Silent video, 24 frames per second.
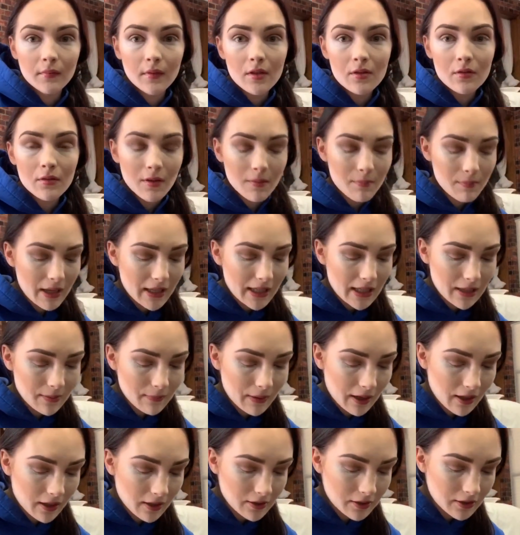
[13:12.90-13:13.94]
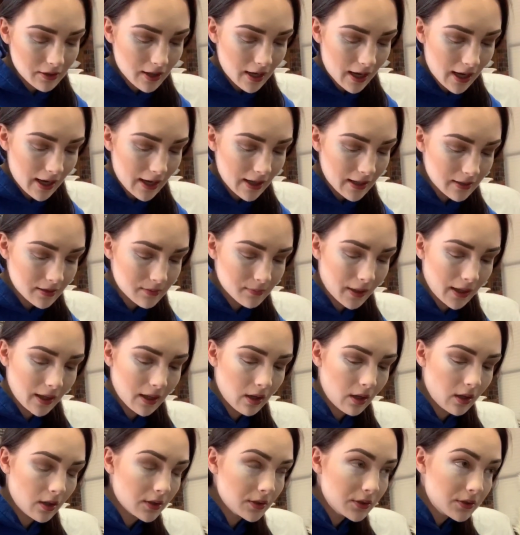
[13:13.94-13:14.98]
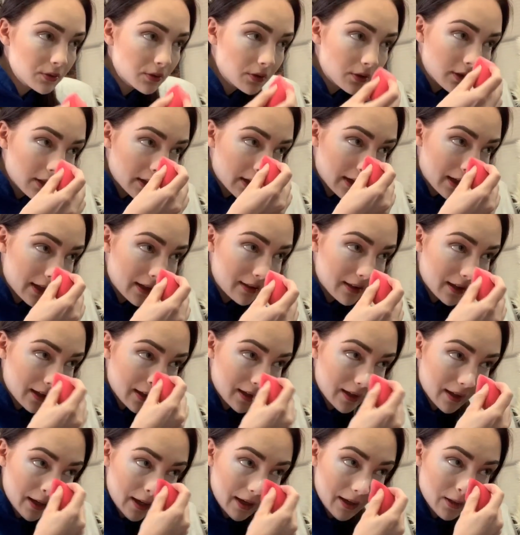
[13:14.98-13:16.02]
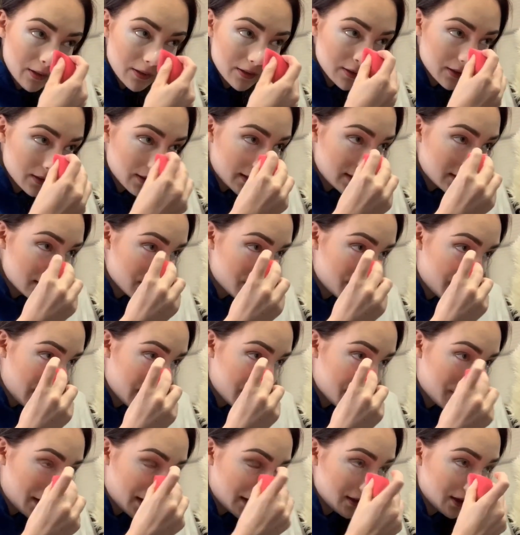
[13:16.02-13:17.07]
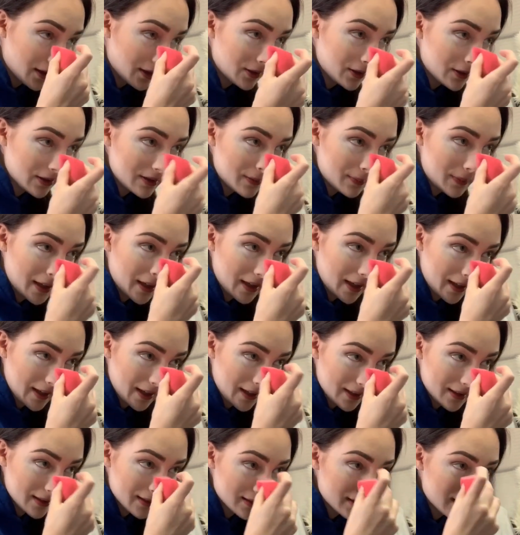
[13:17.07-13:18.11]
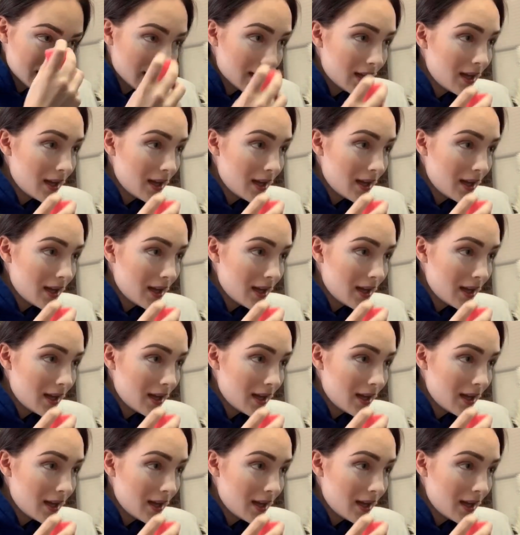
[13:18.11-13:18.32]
So I'm baking my under eyes, my contour, and then I also like to bake my nose because